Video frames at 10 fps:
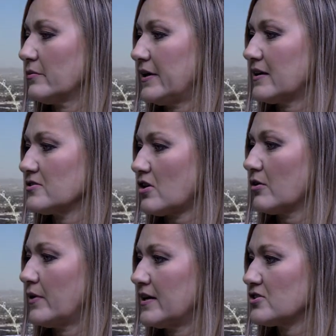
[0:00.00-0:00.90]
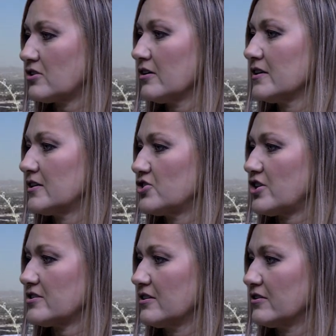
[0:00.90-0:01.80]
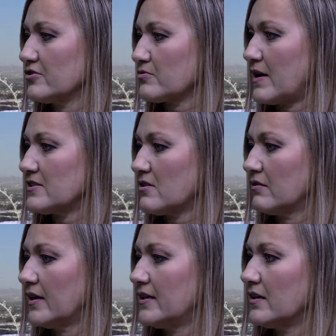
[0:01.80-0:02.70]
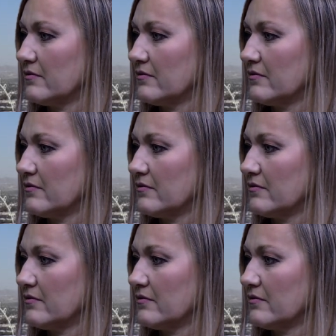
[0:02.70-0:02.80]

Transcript: bank has already started adjusting those rates on lending.